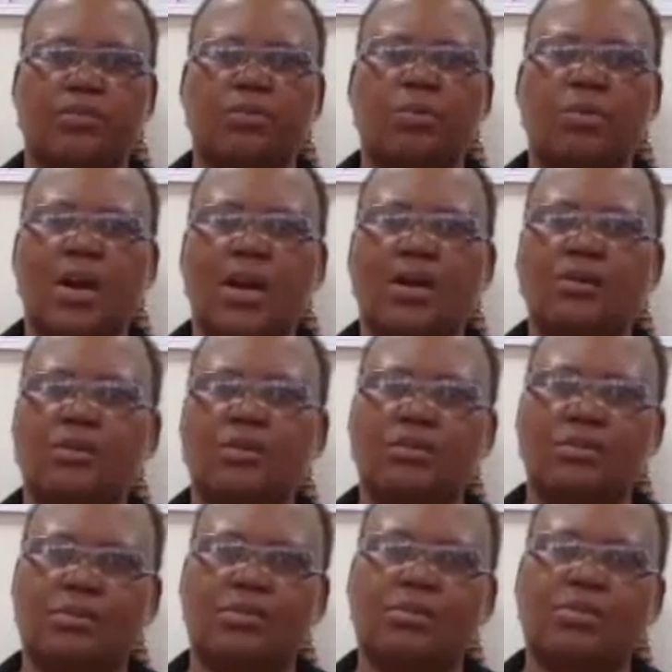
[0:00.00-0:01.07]
So how
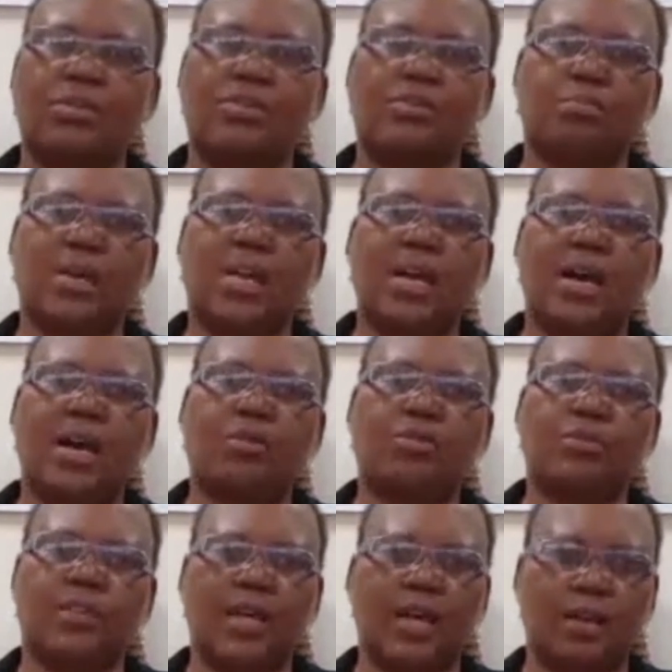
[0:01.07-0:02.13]
do these
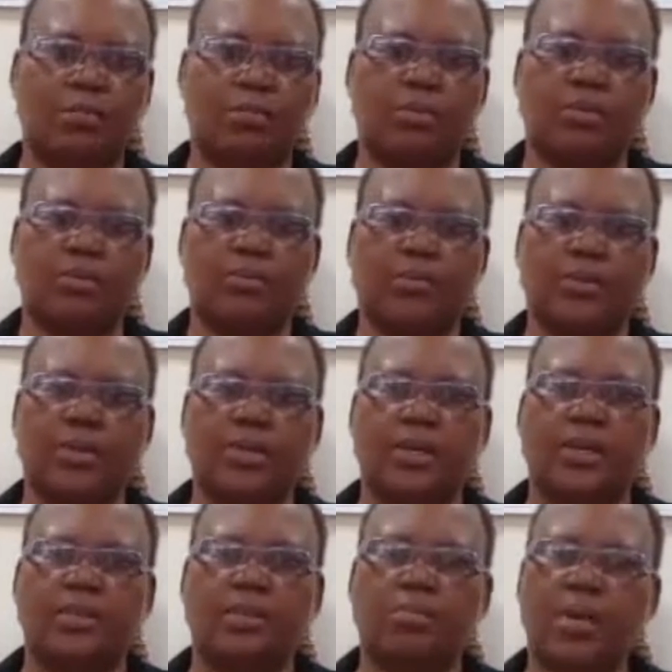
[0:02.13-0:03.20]
payouts help?
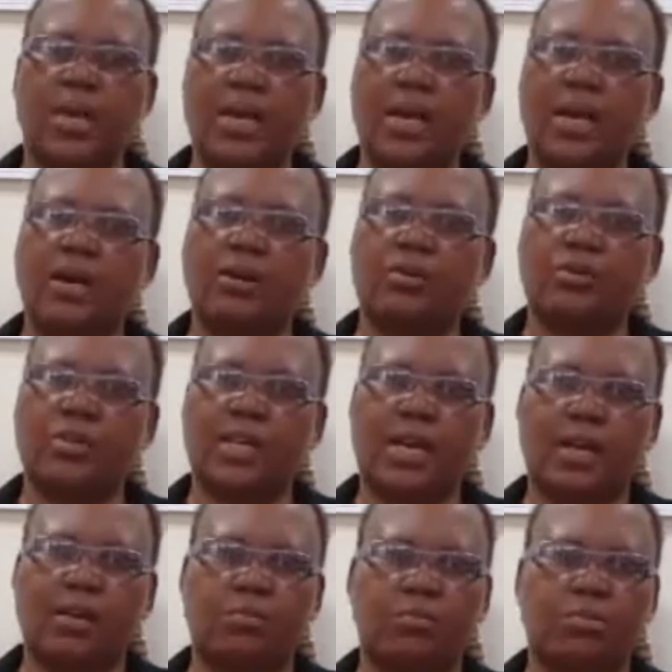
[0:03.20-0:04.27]
The payouts
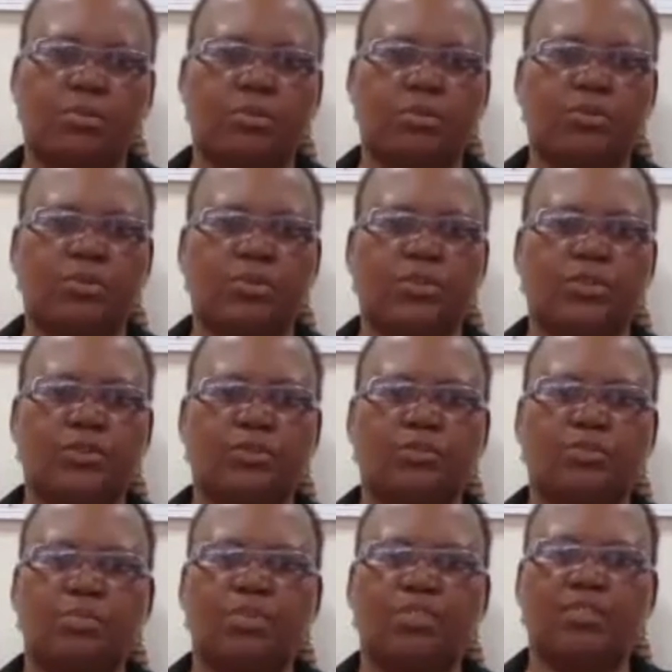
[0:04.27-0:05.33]
help to
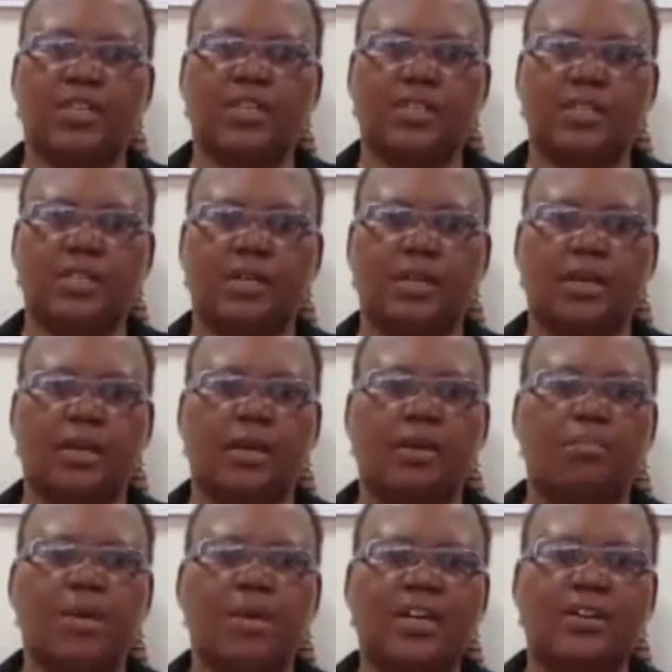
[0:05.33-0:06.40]
reduce poverty
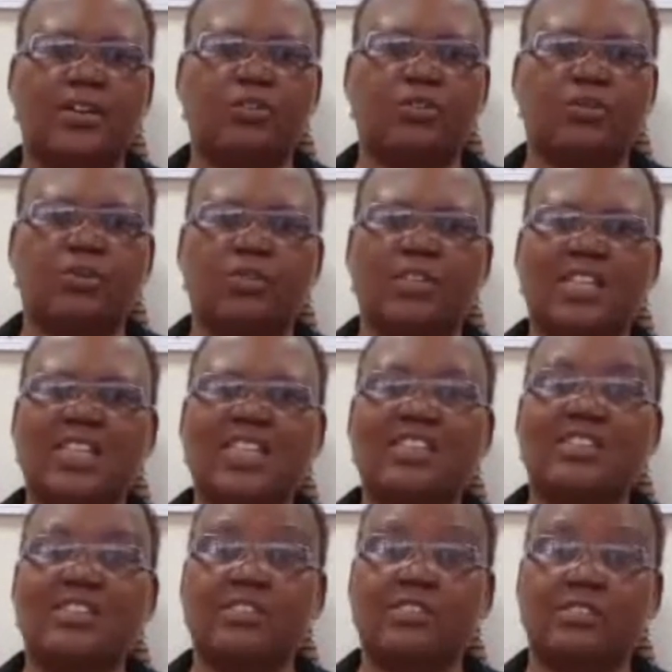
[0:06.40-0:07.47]
by reducing
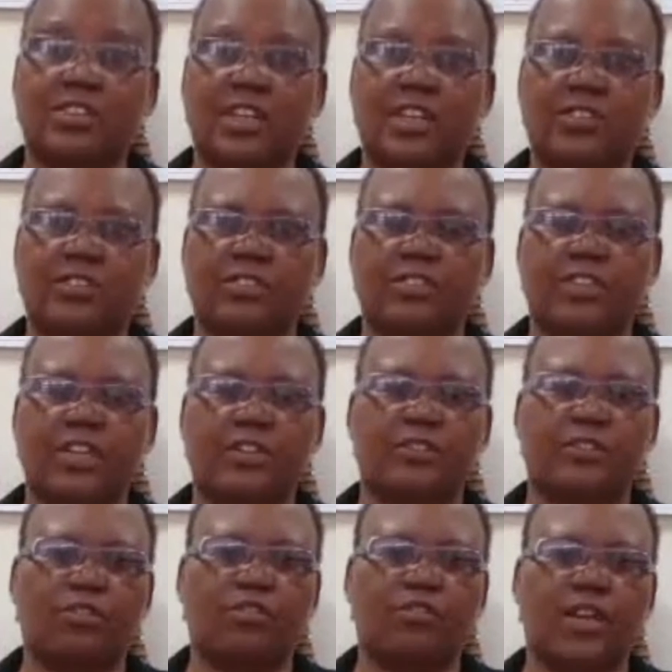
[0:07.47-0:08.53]
distressed
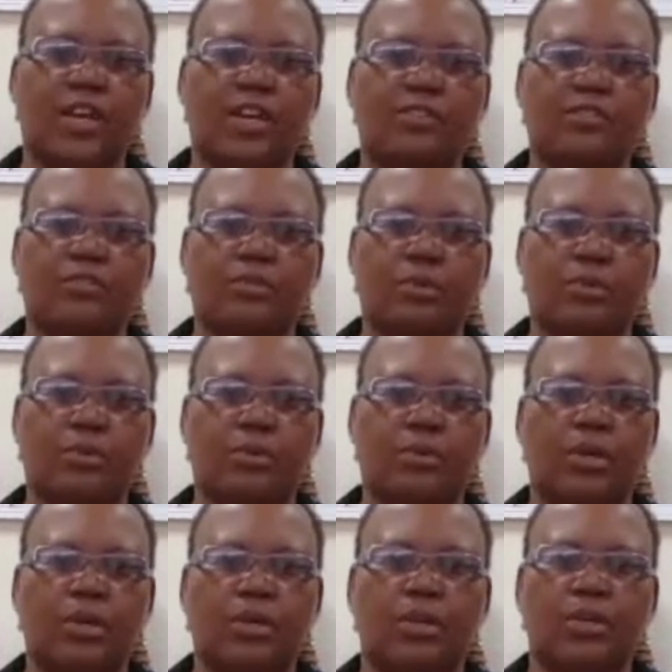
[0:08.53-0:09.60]
sales of livestock
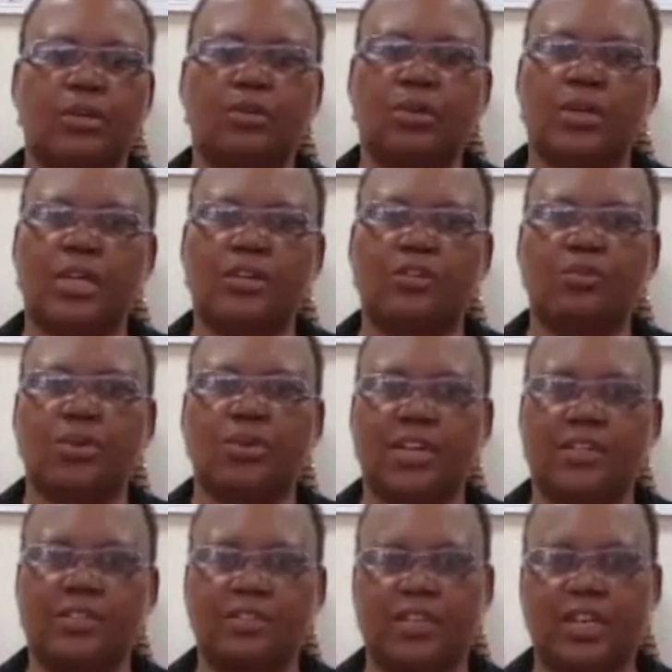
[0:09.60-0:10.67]
in order to
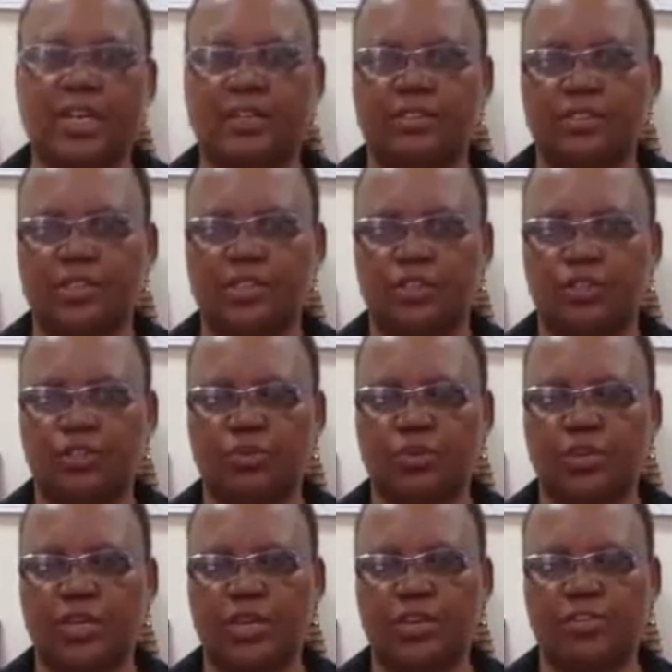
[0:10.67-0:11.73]
raise cash
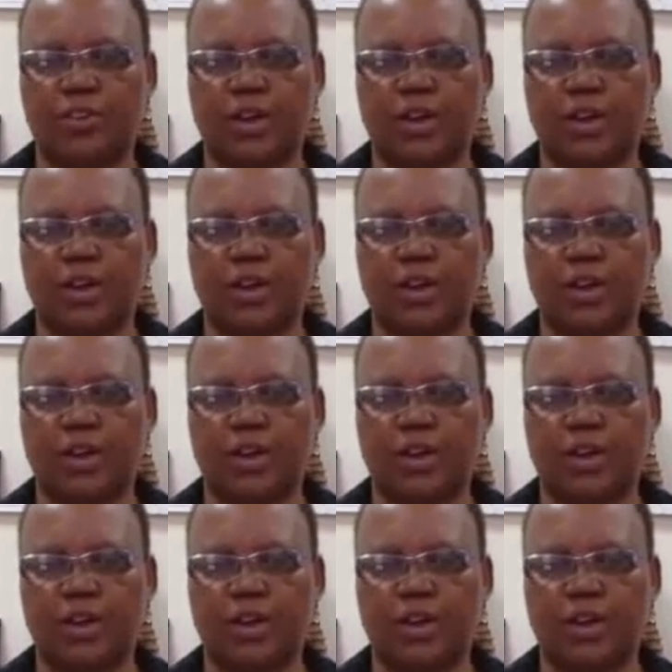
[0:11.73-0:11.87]
during a